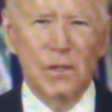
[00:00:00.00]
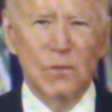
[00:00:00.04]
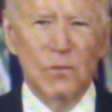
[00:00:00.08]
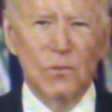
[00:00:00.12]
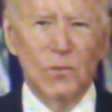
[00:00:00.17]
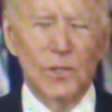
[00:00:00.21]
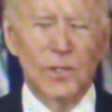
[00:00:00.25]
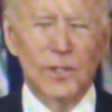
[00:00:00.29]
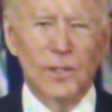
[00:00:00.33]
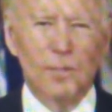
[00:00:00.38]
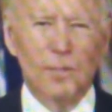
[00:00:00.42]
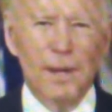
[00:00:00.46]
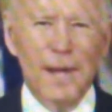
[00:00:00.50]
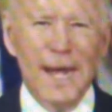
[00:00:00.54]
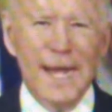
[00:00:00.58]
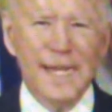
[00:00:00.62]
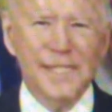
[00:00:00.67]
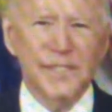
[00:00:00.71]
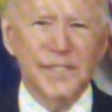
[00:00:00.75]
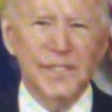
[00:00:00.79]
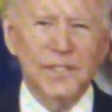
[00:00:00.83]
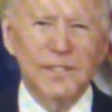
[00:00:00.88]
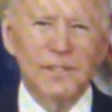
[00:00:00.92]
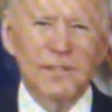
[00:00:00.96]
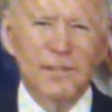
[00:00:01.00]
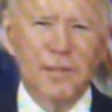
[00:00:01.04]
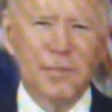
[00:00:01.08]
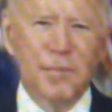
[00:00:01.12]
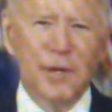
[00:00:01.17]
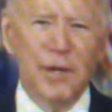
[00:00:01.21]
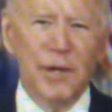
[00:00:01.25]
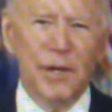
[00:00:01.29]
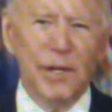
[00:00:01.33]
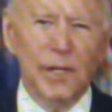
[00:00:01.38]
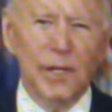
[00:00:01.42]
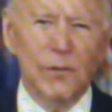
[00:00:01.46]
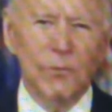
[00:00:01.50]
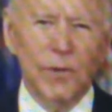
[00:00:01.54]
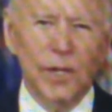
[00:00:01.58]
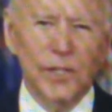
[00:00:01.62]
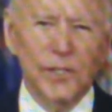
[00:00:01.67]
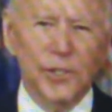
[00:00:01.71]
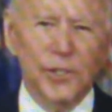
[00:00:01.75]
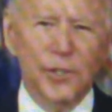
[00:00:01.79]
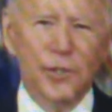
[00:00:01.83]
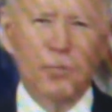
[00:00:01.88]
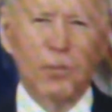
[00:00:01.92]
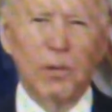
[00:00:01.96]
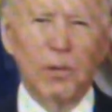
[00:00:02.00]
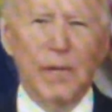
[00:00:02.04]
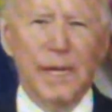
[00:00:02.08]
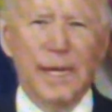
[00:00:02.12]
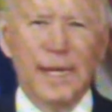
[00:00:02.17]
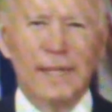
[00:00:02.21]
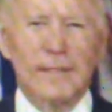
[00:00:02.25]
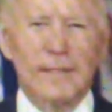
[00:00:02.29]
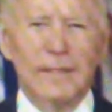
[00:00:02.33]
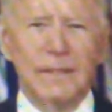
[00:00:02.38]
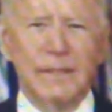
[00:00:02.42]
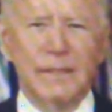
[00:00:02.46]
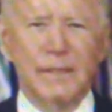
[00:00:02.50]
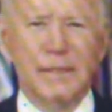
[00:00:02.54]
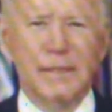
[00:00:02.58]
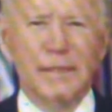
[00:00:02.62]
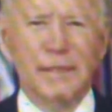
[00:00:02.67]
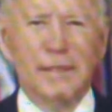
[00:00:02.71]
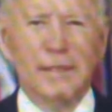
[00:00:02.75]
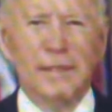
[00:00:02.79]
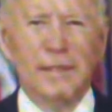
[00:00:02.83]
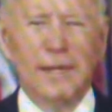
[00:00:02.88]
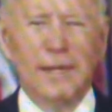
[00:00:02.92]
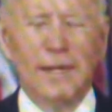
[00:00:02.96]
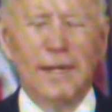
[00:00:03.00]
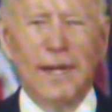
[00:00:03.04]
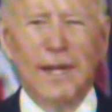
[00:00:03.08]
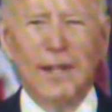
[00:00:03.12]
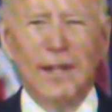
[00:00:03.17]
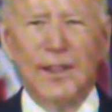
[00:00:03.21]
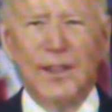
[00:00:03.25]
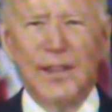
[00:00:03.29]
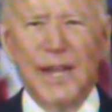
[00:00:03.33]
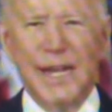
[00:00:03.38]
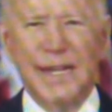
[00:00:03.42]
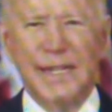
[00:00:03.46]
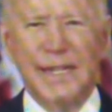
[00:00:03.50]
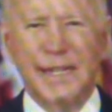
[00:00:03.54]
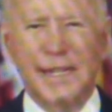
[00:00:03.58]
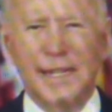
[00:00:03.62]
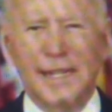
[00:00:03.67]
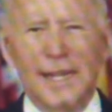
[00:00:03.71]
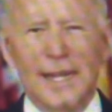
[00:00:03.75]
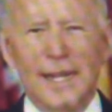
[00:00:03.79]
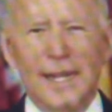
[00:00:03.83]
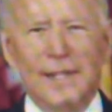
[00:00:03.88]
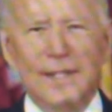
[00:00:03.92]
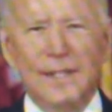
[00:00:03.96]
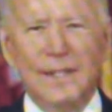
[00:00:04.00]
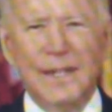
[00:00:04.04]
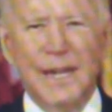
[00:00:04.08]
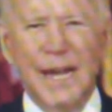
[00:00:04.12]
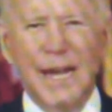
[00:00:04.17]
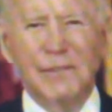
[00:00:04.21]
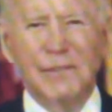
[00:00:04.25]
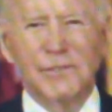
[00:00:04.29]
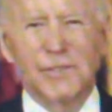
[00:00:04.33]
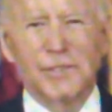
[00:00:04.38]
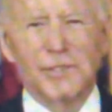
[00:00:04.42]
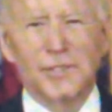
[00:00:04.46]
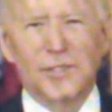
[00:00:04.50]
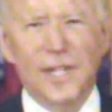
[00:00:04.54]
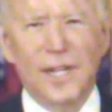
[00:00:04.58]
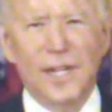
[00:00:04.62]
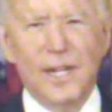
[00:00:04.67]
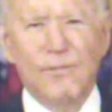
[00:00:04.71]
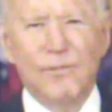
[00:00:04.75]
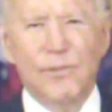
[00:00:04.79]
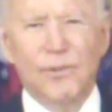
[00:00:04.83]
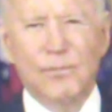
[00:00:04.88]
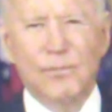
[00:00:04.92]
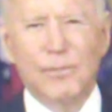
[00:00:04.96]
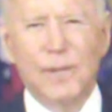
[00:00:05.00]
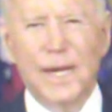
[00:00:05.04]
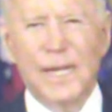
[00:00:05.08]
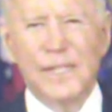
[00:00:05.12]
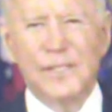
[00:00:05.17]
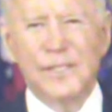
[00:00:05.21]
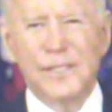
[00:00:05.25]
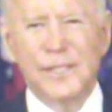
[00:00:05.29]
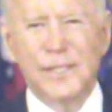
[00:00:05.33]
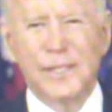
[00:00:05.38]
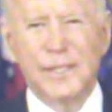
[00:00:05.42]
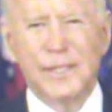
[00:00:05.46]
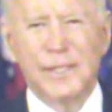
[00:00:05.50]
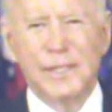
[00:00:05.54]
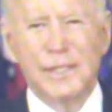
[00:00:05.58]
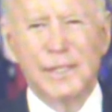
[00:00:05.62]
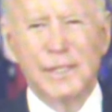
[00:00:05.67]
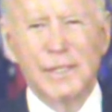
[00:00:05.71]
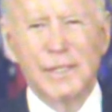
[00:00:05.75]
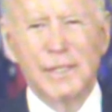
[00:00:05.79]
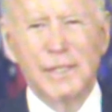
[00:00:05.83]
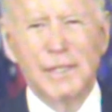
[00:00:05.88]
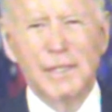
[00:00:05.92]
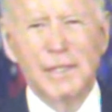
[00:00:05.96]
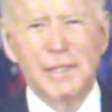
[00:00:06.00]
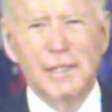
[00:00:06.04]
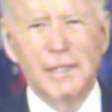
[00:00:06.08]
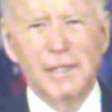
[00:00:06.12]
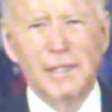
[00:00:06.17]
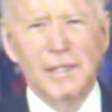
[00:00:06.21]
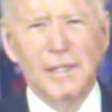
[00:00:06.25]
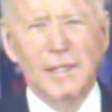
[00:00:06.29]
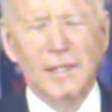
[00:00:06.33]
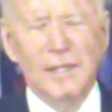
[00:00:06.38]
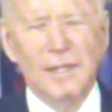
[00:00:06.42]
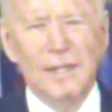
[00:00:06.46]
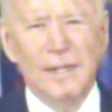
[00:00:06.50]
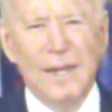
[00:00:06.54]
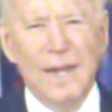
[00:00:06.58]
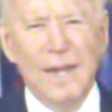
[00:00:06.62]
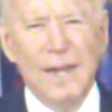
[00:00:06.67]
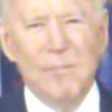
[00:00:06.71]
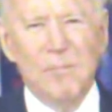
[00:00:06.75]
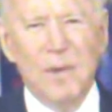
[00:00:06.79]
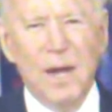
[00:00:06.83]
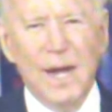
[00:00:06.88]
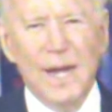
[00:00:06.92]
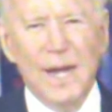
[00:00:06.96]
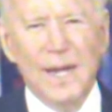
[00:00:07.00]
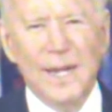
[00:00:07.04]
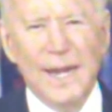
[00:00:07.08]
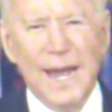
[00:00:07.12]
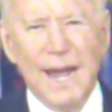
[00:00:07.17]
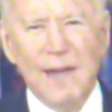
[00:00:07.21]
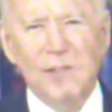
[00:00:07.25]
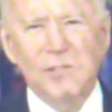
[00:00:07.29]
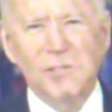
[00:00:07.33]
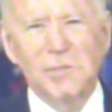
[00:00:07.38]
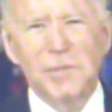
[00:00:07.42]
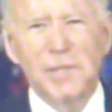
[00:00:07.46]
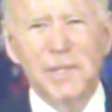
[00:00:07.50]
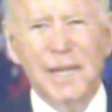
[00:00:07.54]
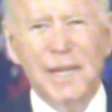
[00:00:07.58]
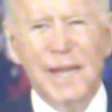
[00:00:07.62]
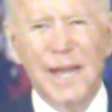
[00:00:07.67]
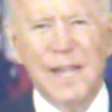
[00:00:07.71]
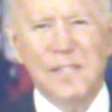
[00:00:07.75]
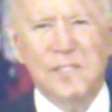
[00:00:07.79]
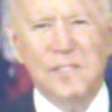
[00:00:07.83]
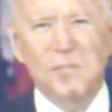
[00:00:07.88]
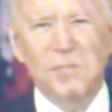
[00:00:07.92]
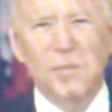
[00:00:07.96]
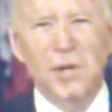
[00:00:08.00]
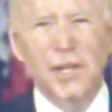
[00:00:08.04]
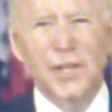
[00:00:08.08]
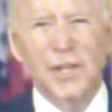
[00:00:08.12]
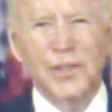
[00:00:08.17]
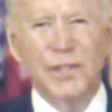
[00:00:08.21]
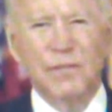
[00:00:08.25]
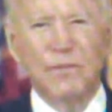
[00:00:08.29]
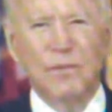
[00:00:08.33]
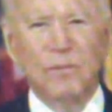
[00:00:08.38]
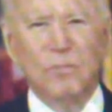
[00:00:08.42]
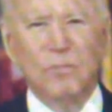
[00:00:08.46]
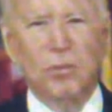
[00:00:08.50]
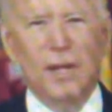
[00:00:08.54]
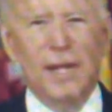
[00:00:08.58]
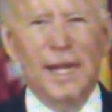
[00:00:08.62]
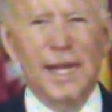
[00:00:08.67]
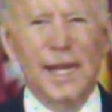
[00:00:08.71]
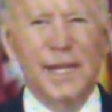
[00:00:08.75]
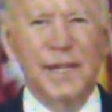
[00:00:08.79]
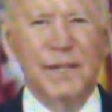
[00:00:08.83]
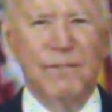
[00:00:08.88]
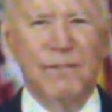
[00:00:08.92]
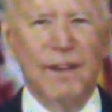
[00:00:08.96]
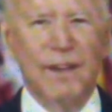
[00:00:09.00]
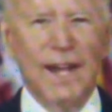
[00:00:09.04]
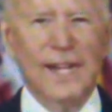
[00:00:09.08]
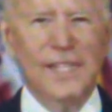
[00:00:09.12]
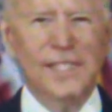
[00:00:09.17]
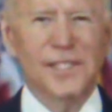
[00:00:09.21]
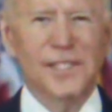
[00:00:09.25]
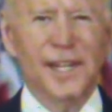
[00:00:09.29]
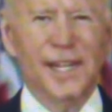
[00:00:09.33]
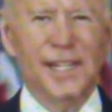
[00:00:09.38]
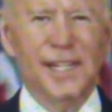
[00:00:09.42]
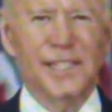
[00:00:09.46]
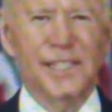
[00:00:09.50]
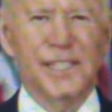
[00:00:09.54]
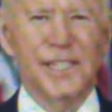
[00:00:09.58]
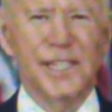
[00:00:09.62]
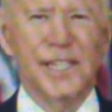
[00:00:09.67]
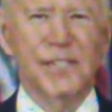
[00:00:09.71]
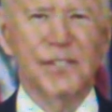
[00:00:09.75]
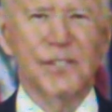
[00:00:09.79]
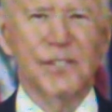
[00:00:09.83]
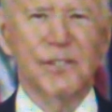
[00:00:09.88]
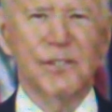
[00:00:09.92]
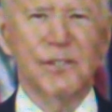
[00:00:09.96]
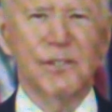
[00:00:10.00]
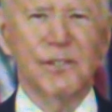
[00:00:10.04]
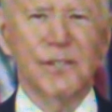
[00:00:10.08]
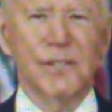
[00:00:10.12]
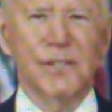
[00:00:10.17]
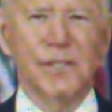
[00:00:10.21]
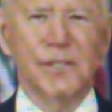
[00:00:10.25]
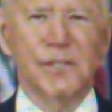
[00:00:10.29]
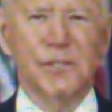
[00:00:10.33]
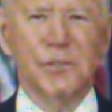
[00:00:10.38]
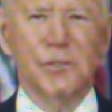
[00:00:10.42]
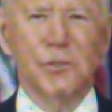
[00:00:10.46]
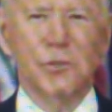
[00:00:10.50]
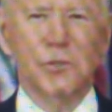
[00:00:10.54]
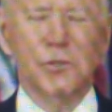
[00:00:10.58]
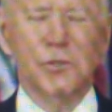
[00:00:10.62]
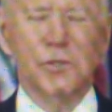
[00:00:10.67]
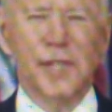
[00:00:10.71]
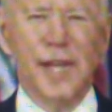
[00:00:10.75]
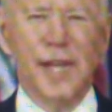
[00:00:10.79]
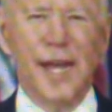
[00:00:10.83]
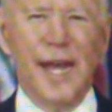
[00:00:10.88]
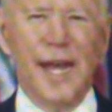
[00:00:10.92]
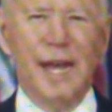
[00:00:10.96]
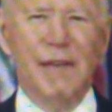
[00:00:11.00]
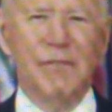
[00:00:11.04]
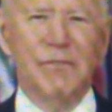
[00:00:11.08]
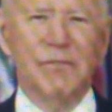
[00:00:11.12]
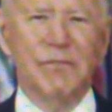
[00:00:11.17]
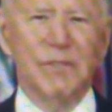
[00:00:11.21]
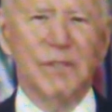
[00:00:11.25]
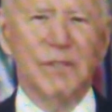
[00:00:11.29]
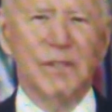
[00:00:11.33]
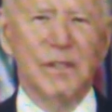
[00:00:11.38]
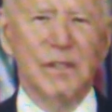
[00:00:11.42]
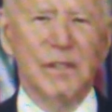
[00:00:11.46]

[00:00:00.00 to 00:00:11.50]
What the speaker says: with the passage of the American Rescue Plan, and I thank again the House and Senate for passing it, and my announcement last month of a plan to vaccinate teachers and school staff,